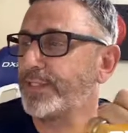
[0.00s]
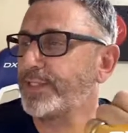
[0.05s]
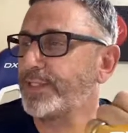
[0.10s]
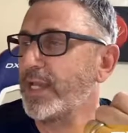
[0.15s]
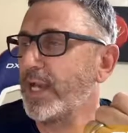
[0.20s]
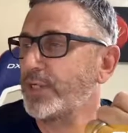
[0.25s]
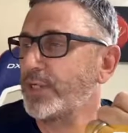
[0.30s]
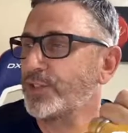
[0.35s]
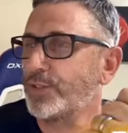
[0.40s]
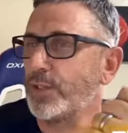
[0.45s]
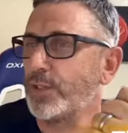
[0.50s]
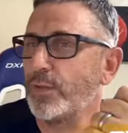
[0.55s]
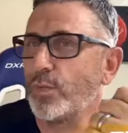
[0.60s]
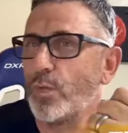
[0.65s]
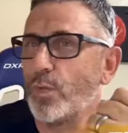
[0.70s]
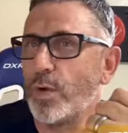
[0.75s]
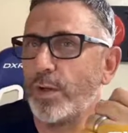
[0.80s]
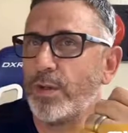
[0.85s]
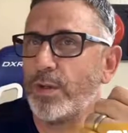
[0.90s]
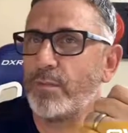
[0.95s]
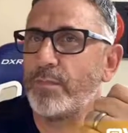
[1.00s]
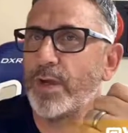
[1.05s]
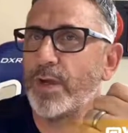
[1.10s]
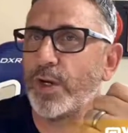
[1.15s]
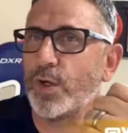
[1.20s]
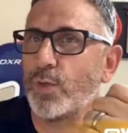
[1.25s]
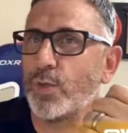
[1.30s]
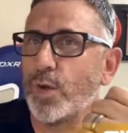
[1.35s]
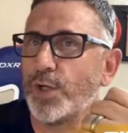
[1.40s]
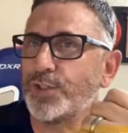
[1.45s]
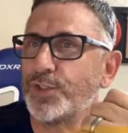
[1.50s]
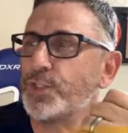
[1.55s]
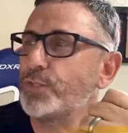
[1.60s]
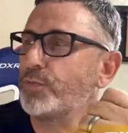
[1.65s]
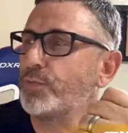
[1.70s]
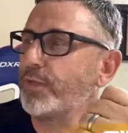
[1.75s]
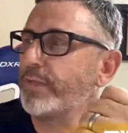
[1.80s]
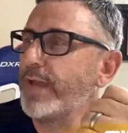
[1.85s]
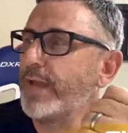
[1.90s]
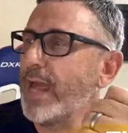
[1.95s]
actually one of the better
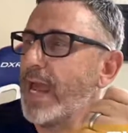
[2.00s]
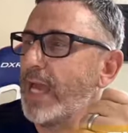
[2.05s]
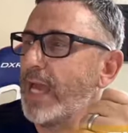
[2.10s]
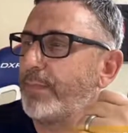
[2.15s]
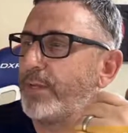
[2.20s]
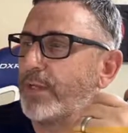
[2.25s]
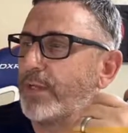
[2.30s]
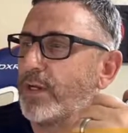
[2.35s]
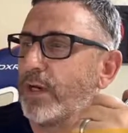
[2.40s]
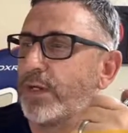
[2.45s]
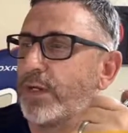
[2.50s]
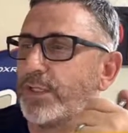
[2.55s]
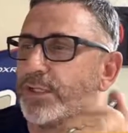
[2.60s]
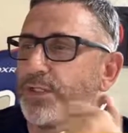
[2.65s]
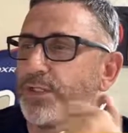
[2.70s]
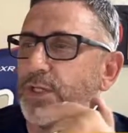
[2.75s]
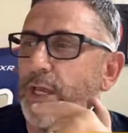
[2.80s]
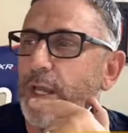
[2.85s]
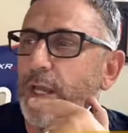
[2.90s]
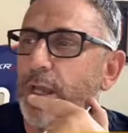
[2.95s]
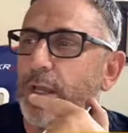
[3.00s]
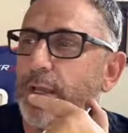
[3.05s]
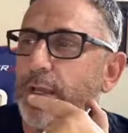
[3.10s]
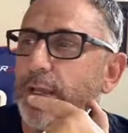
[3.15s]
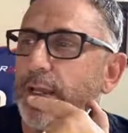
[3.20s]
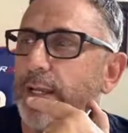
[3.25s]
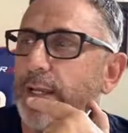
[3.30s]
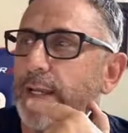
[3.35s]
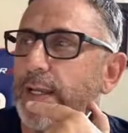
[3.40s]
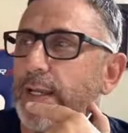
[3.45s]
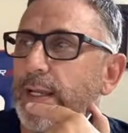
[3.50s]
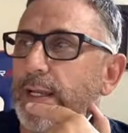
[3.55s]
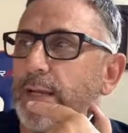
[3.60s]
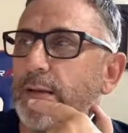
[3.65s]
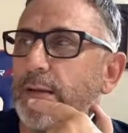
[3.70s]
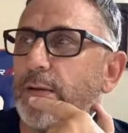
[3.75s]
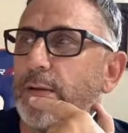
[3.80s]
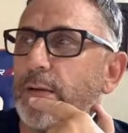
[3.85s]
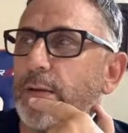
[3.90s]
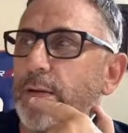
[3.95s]
questions we've had because,
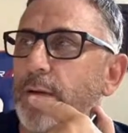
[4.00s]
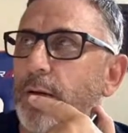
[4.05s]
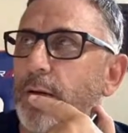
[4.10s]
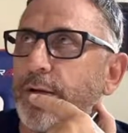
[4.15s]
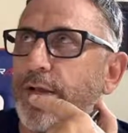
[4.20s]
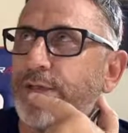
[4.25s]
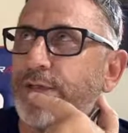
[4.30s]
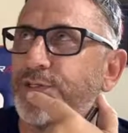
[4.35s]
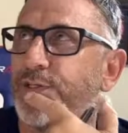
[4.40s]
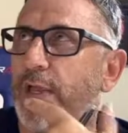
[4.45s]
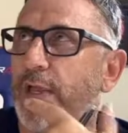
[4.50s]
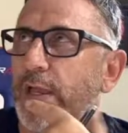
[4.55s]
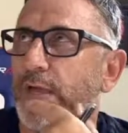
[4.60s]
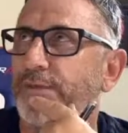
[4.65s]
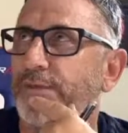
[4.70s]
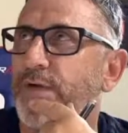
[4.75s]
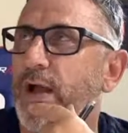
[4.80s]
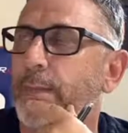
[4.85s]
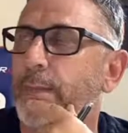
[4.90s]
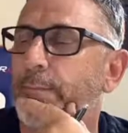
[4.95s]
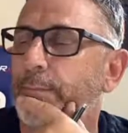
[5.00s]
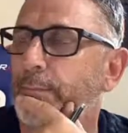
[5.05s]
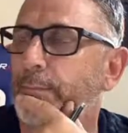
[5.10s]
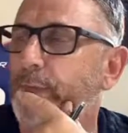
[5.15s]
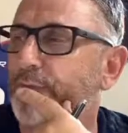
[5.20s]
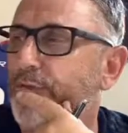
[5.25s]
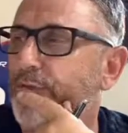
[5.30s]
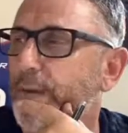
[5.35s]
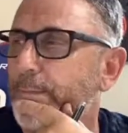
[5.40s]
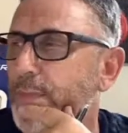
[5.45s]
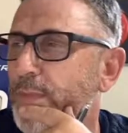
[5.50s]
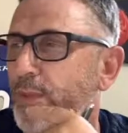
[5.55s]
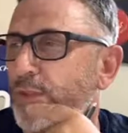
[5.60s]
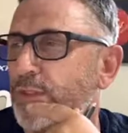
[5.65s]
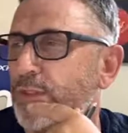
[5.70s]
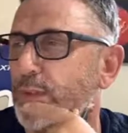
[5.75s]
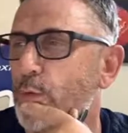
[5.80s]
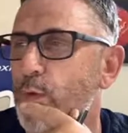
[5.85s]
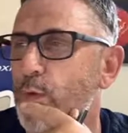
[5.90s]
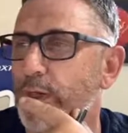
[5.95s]
okay, say if I'm
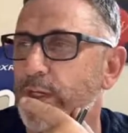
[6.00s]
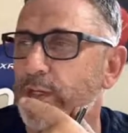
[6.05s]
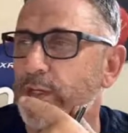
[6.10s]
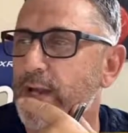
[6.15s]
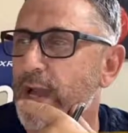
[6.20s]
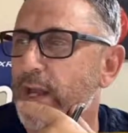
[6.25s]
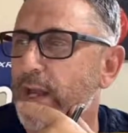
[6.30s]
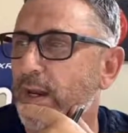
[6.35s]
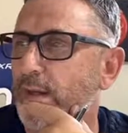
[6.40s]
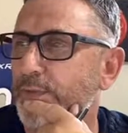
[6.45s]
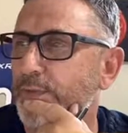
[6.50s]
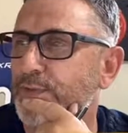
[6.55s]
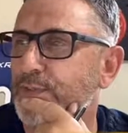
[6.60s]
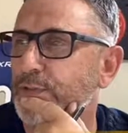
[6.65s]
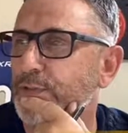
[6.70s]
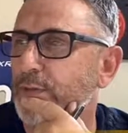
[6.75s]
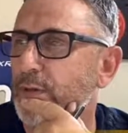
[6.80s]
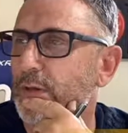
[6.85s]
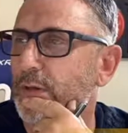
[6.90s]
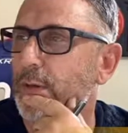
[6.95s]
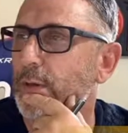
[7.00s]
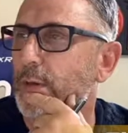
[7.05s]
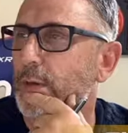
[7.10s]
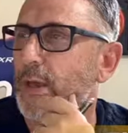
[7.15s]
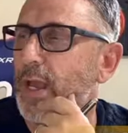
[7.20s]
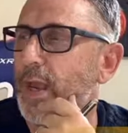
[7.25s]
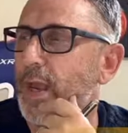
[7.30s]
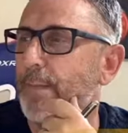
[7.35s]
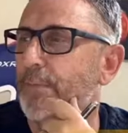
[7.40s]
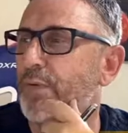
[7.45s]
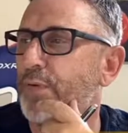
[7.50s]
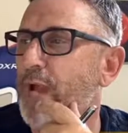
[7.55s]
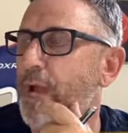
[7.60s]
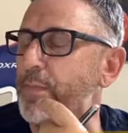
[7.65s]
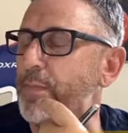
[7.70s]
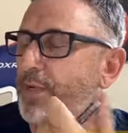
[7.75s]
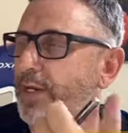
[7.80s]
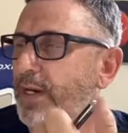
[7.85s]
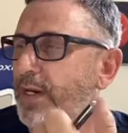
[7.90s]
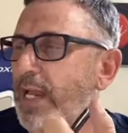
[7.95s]
building 20 lineups, I'm
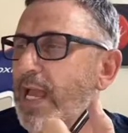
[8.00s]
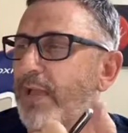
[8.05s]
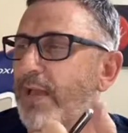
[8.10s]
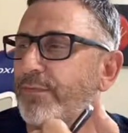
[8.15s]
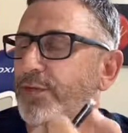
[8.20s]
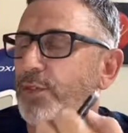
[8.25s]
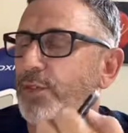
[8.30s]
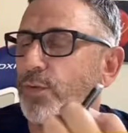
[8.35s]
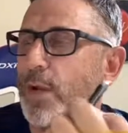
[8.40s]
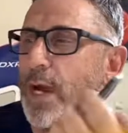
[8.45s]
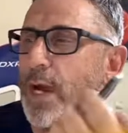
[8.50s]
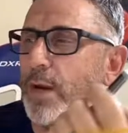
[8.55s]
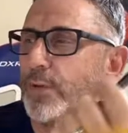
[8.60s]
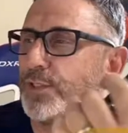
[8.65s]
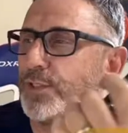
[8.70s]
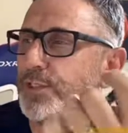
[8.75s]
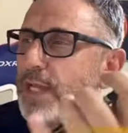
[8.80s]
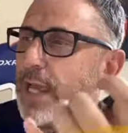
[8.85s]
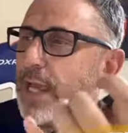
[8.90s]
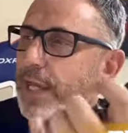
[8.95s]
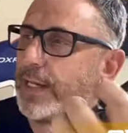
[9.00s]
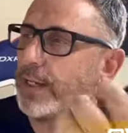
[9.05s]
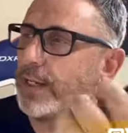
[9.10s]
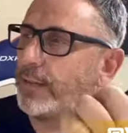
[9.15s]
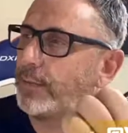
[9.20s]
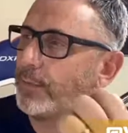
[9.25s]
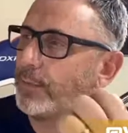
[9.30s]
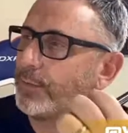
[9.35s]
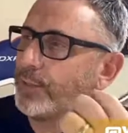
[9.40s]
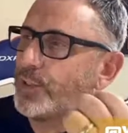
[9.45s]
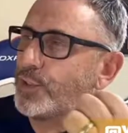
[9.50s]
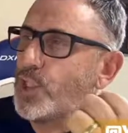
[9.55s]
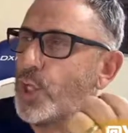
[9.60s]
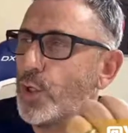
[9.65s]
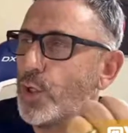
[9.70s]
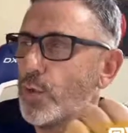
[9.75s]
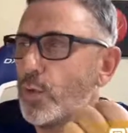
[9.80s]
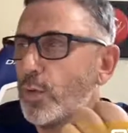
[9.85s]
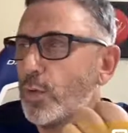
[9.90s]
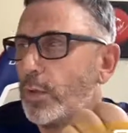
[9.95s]
probably going to have a Toronto stack in
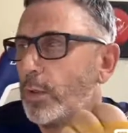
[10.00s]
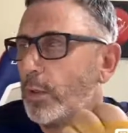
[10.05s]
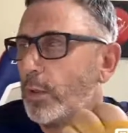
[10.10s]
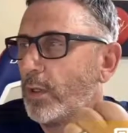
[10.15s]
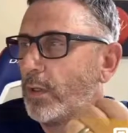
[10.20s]
2,